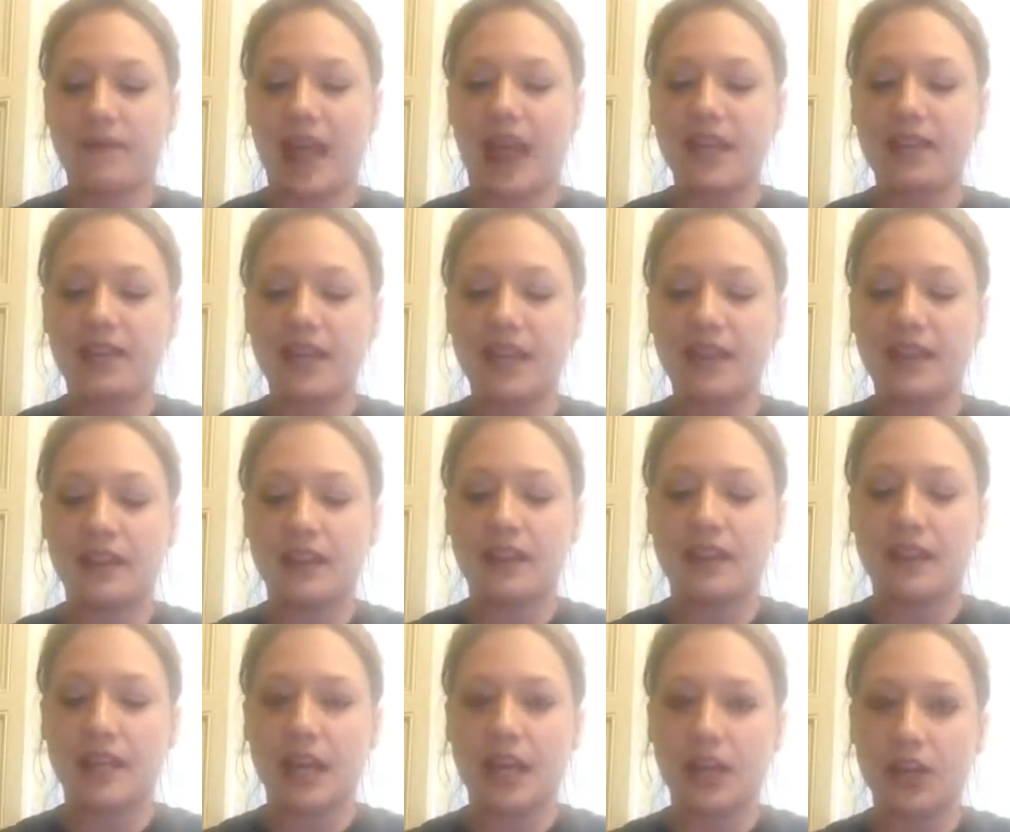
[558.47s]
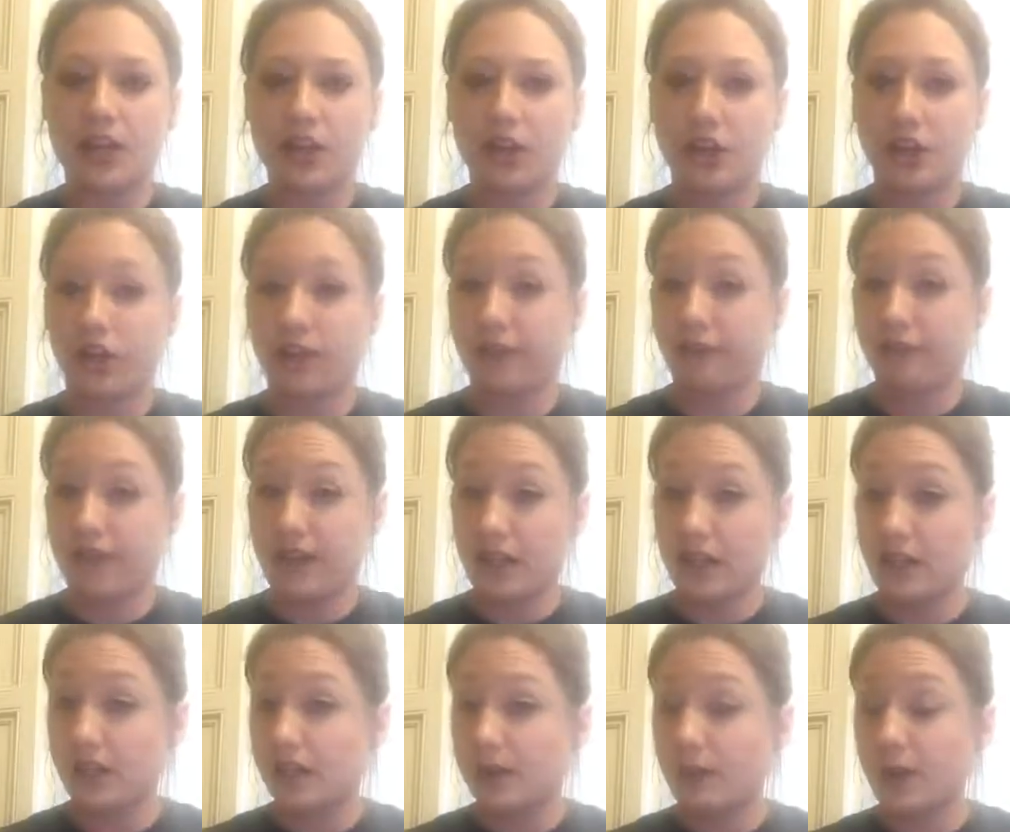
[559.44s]
I think that the ColourCure
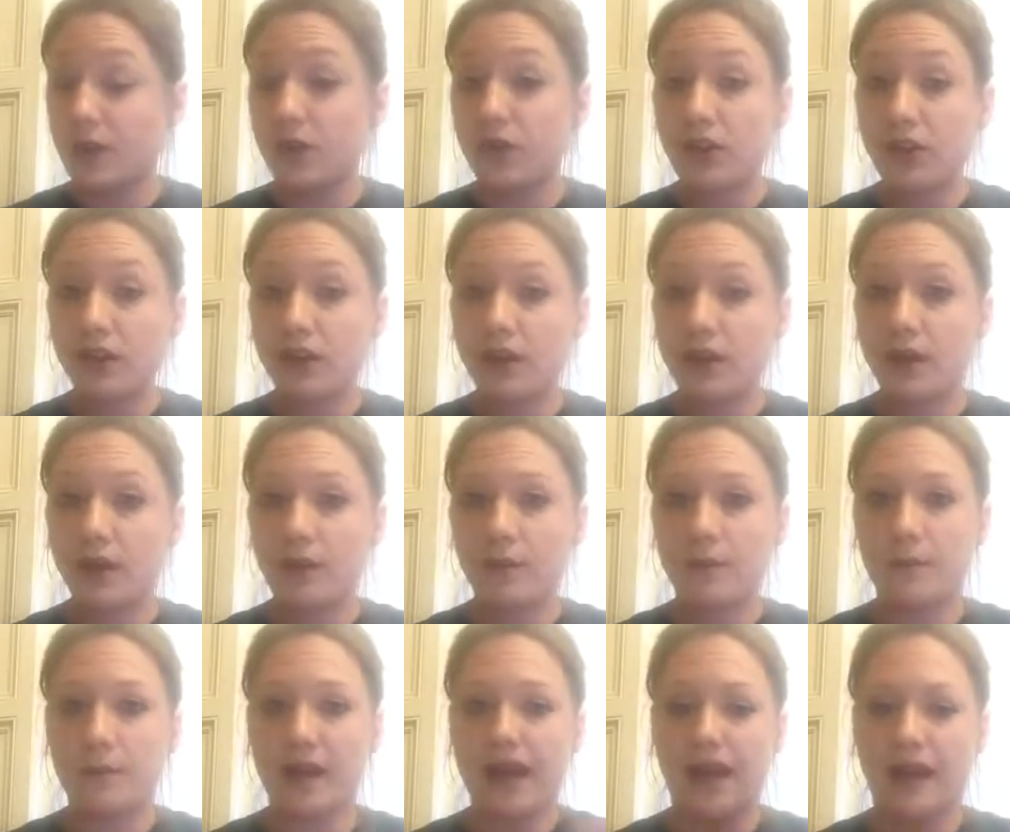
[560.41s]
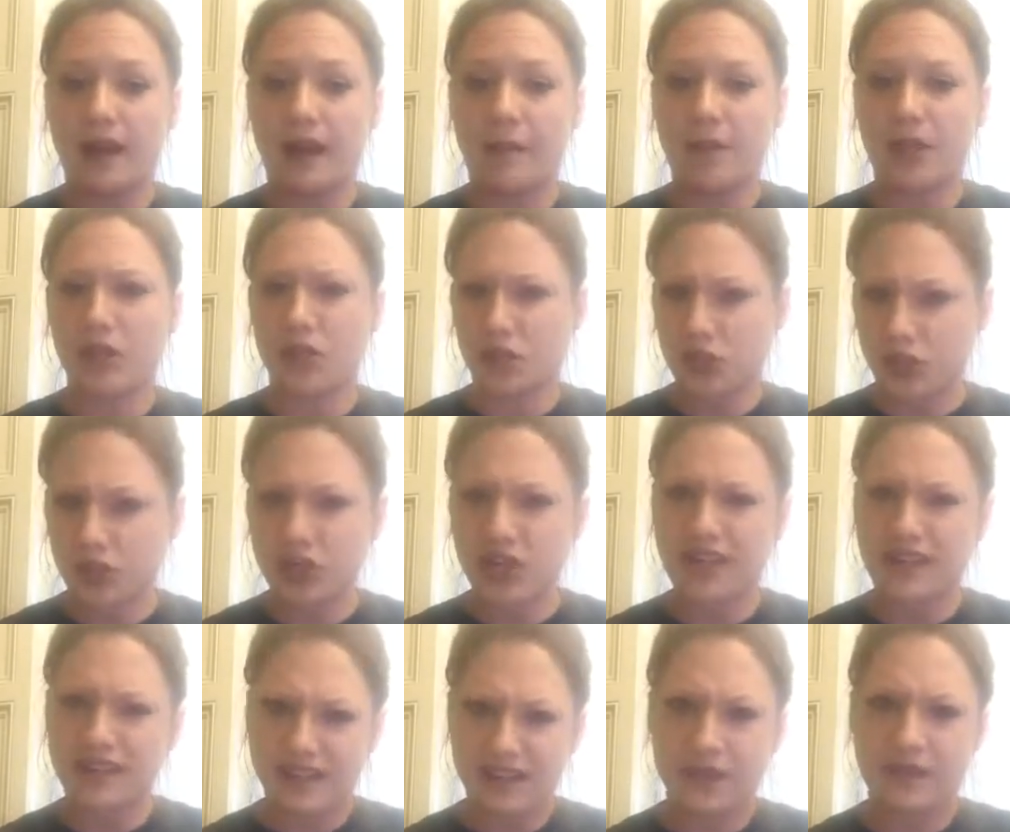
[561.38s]
feels smoother, but I mean the True
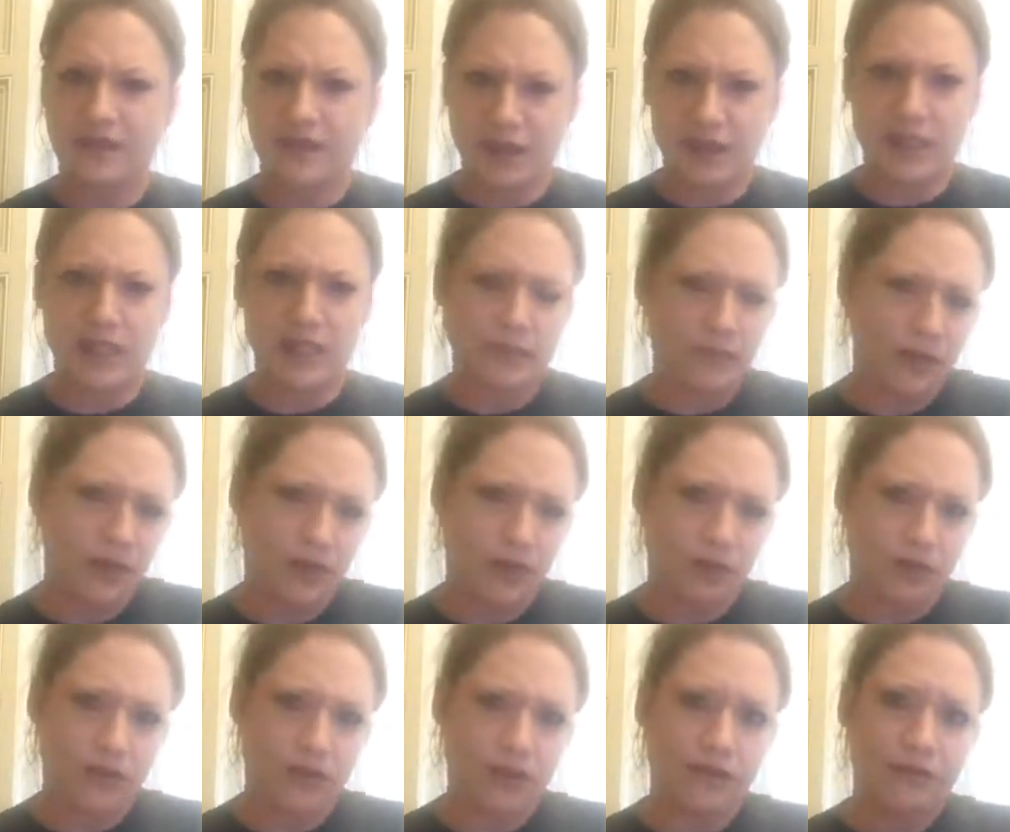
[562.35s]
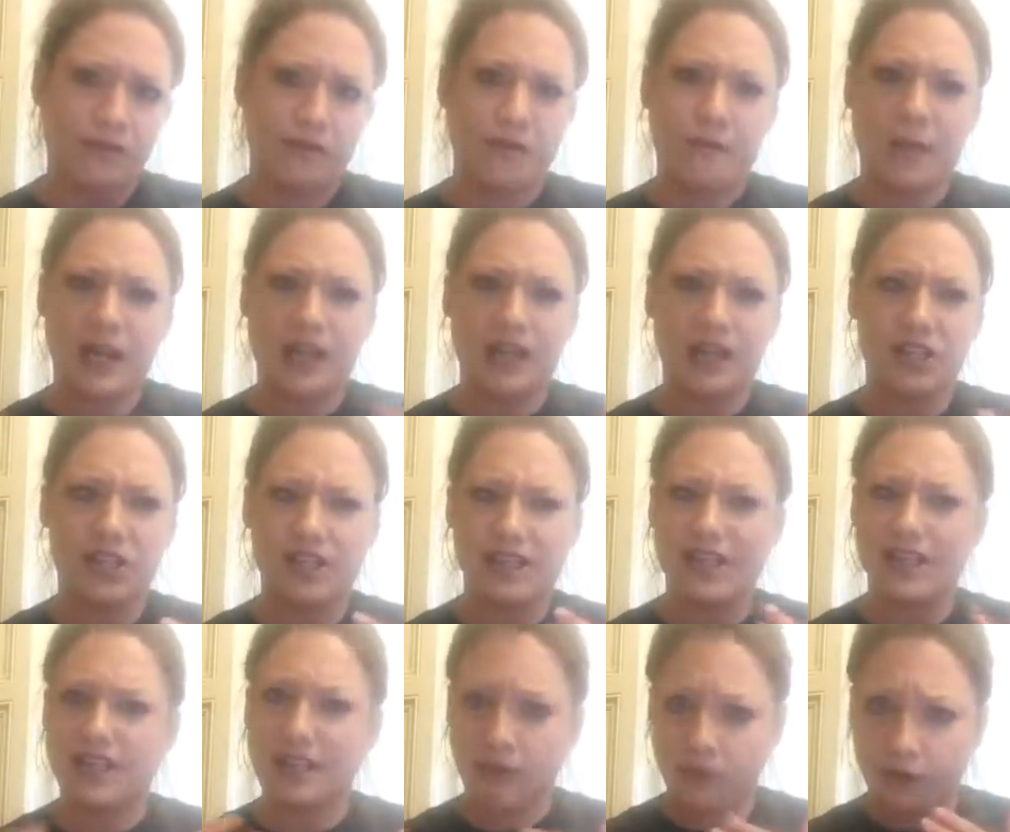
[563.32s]
Shine still feels smooth, but it's just
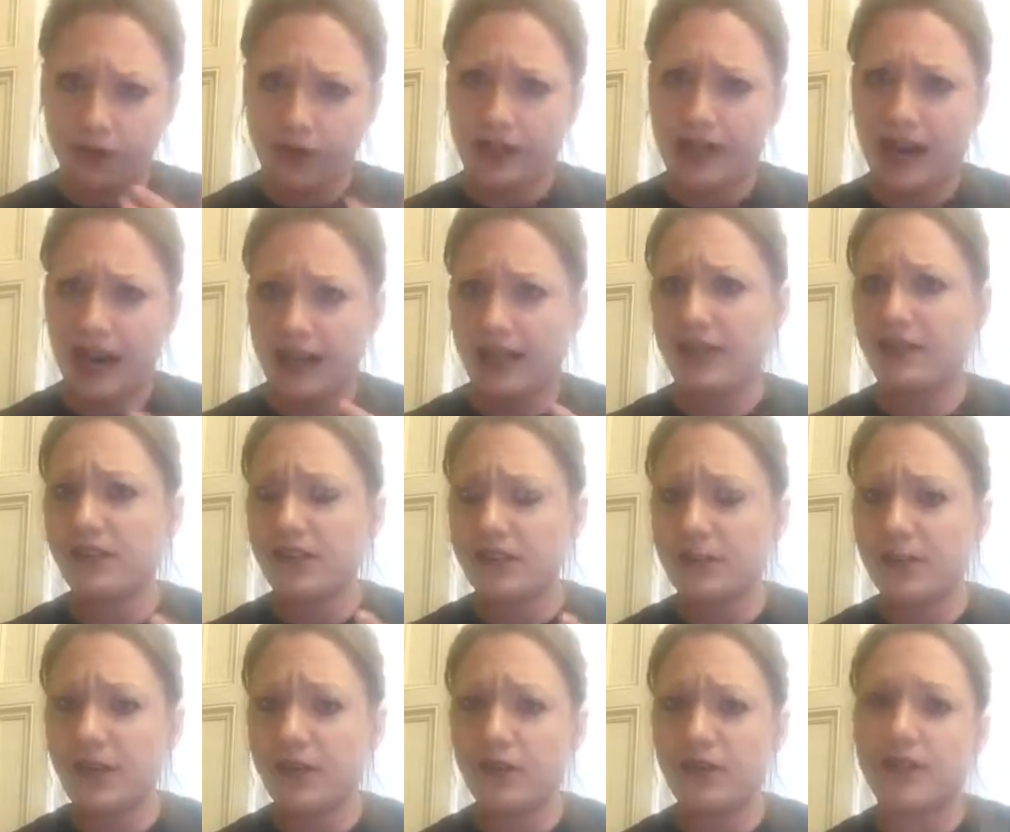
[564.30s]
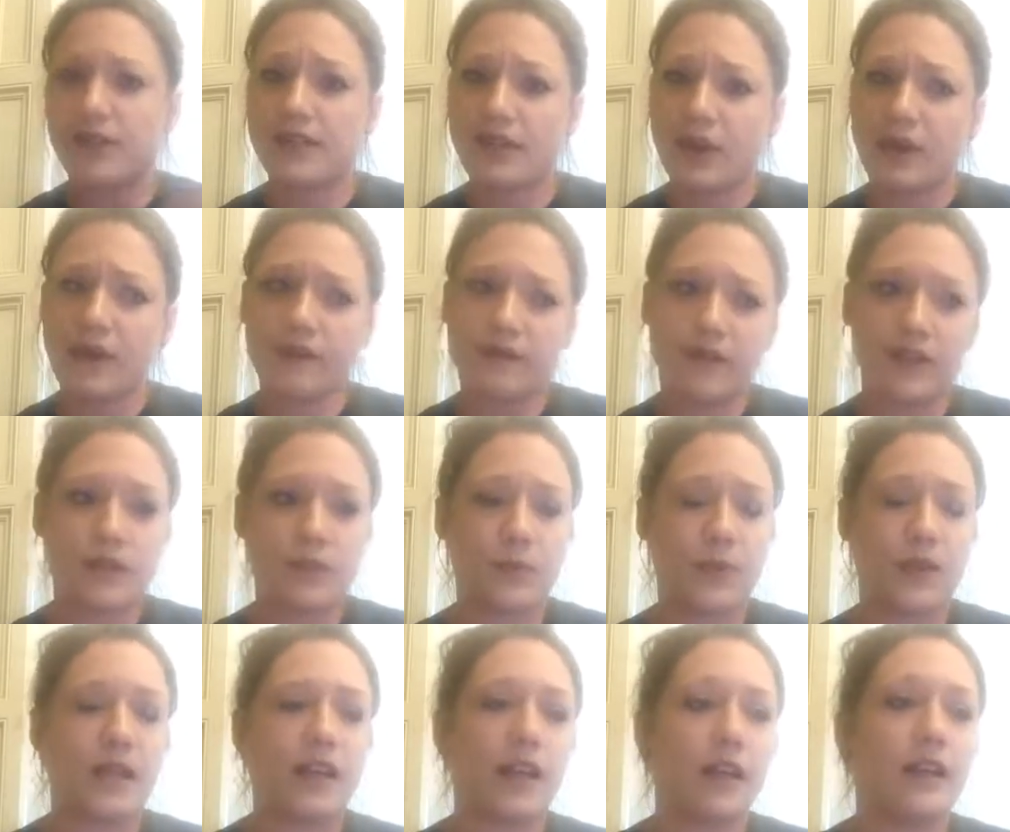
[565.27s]
a different kind of smooth, so it feels
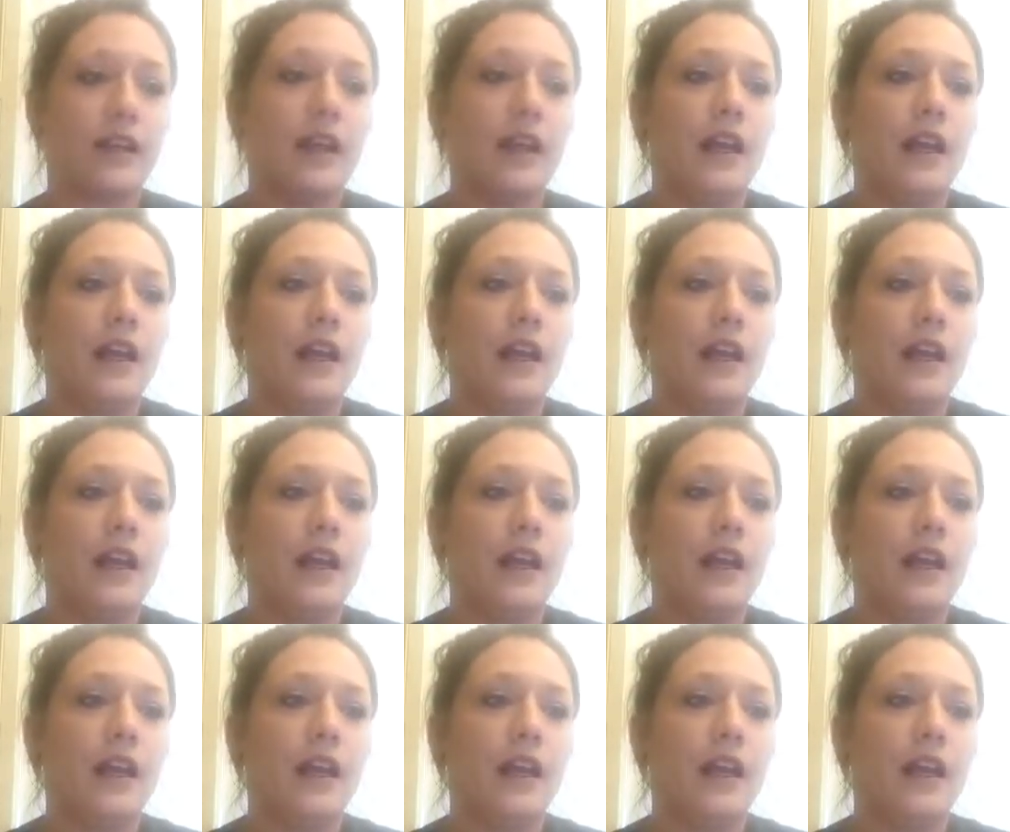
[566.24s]
pretty good.